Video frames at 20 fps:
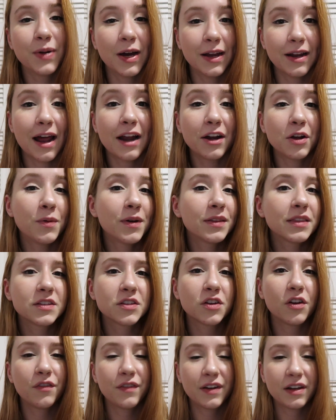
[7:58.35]
But I don't want
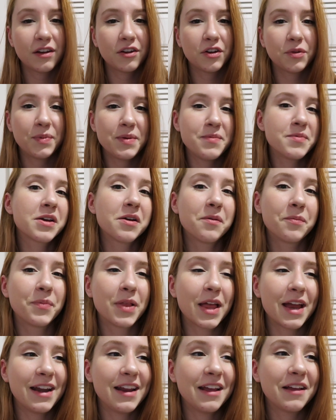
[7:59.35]
this whole video to be
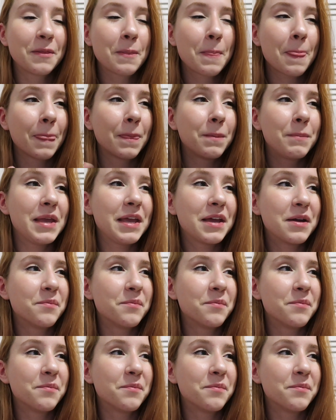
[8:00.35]
complaining, me